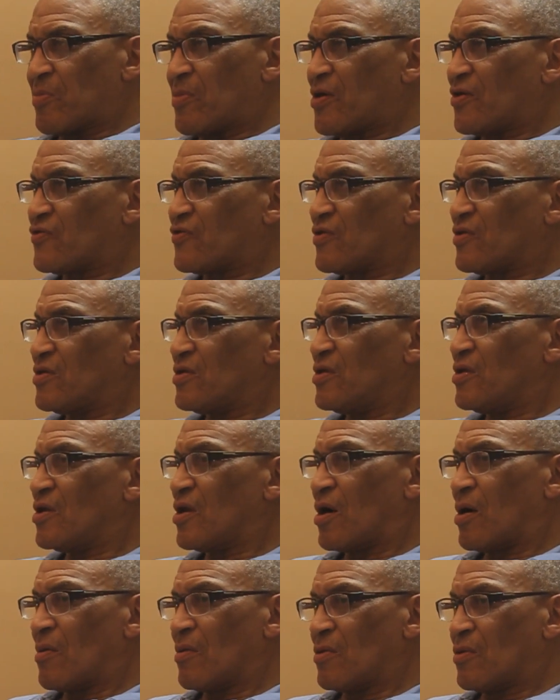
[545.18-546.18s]
midget, you
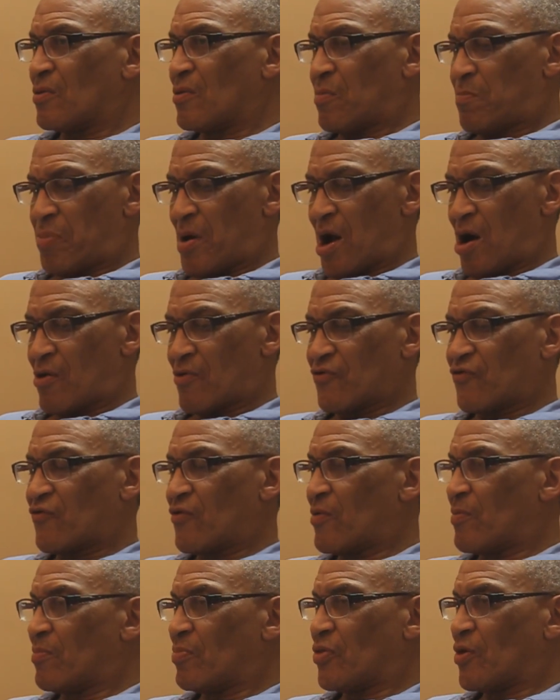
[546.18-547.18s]
know, power
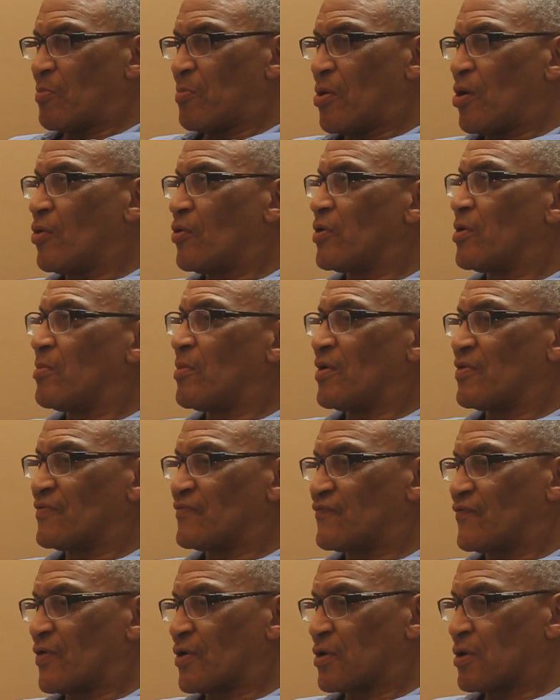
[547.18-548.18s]
trip Napoleon
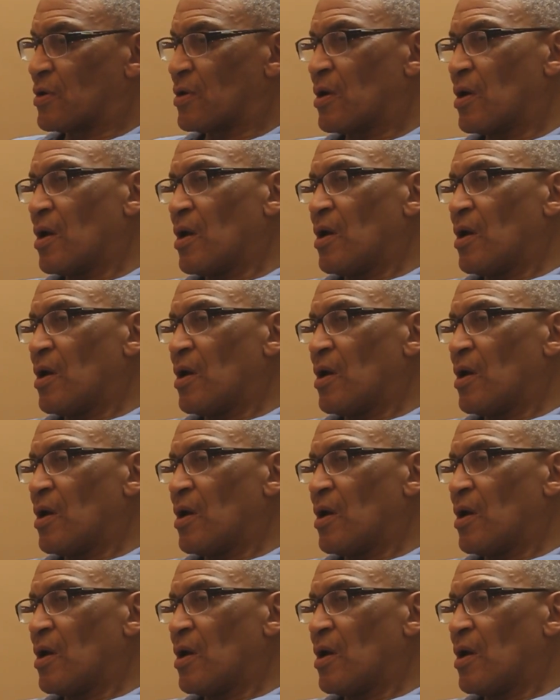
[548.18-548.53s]
motherfucker.